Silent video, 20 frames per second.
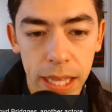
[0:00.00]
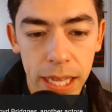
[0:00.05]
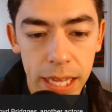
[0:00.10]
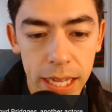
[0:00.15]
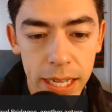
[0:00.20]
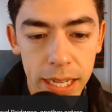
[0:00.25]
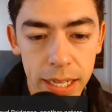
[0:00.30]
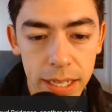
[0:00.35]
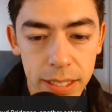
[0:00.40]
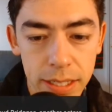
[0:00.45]

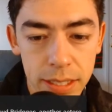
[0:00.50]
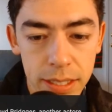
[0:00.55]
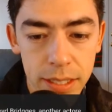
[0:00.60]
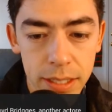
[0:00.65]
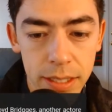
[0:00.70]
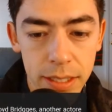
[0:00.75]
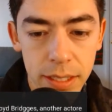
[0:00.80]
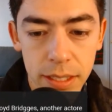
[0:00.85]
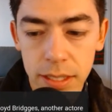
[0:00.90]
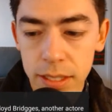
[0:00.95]
And
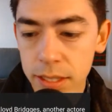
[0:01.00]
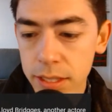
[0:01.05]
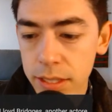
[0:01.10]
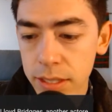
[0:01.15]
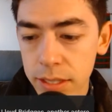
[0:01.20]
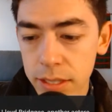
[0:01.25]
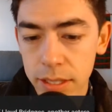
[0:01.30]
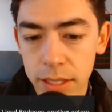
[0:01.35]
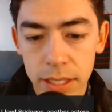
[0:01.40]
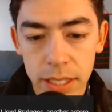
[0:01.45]

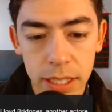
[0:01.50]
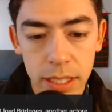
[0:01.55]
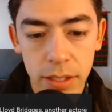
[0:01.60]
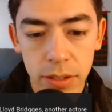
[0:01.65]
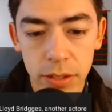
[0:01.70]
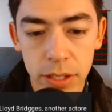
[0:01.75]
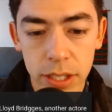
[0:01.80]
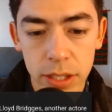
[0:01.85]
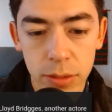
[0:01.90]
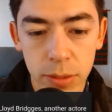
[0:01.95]

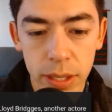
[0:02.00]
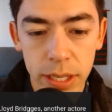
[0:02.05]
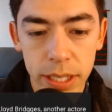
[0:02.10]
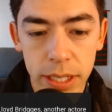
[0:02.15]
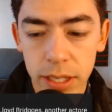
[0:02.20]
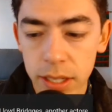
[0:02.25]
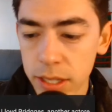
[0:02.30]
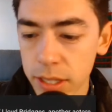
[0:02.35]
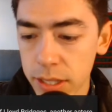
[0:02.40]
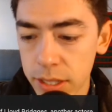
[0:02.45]
here it is right
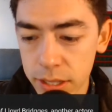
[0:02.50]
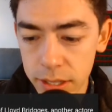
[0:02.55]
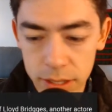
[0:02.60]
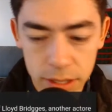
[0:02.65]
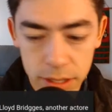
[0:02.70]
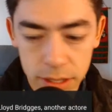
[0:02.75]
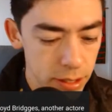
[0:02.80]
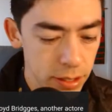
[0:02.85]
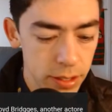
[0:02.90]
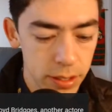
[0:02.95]
here.
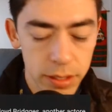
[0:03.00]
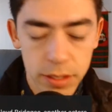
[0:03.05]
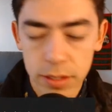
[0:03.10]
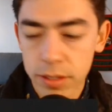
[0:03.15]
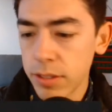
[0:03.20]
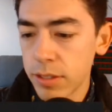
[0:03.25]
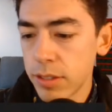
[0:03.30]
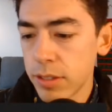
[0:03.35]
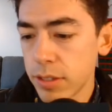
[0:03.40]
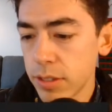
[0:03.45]

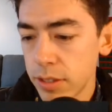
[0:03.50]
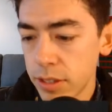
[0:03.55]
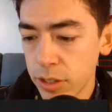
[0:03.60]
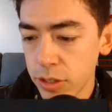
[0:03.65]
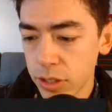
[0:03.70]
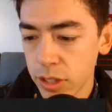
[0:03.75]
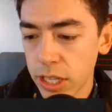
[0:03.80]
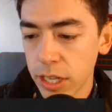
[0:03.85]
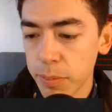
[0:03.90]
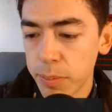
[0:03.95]

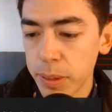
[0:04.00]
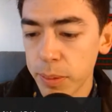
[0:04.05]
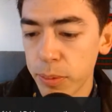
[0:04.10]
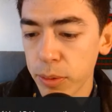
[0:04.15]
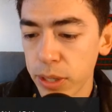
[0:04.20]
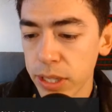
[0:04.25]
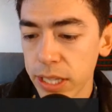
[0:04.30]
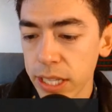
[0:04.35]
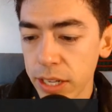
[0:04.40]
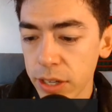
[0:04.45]
There's a lot of
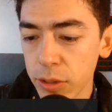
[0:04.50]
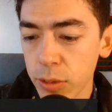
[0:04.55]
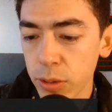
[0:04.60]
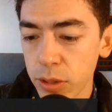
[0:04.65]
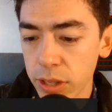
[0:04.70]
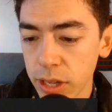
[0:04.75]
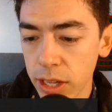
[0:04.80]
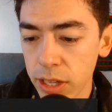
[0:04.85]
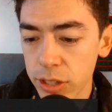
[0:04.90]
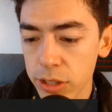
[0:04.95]
people in there who
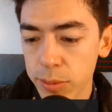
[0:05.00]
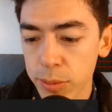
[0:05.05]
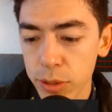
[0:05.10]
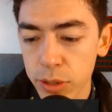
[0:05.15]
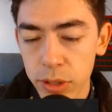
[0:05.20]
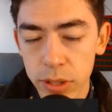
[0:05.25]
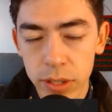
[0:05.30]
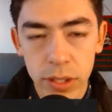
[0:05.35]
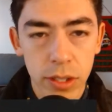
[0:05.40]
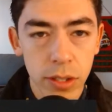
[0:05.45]
are
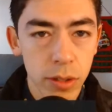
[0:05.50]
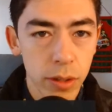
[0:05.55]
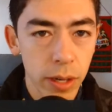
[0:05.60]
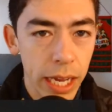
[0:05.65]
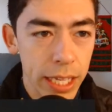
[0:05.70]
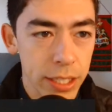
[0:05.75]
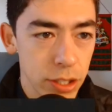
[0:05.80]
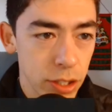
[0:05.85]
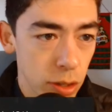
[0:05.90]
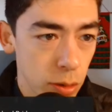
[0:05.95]
knowledgeable, who
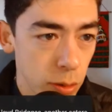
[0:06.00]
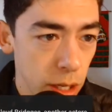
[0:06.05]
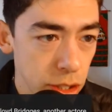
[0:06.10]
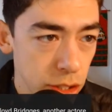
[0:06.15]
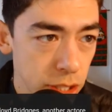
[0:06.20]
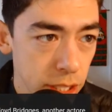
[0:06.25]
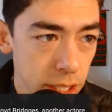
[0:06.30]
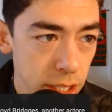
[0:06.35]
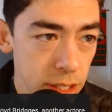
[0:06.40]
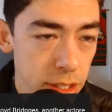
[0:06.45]
answer
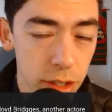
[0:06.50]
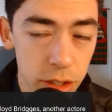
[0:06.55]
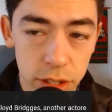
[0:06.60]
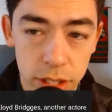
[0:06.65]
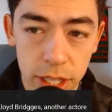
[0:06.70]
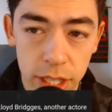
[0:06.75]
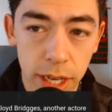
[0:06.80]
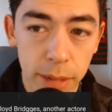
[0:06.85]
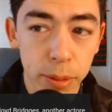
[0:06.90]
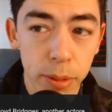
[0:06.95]
questions.
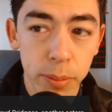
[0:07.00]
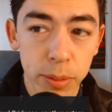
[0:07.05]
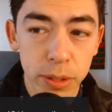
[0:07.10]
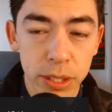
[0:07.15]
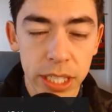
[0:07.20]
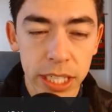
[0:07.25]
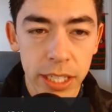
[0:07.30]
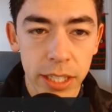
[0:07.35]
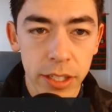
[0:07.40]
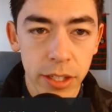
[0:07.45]
There's a couple in
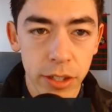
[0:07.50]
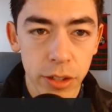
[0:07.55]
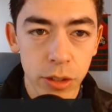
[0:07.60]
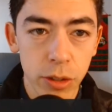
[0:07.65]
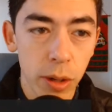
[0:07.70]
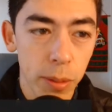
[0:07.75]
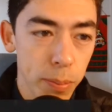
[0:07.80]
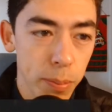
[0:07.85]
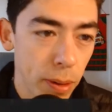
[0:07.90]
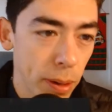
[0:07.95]
particular
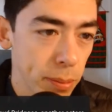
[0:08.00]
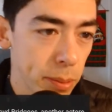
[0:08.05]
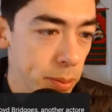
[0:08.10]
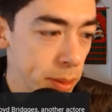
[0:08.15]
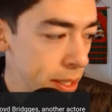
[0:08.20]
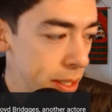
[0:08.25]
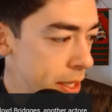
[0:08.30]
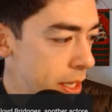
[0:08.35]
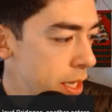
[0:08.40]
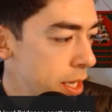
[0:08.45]
who are
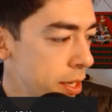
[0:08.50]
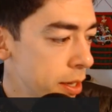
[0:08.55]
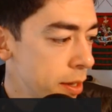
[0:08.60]
probably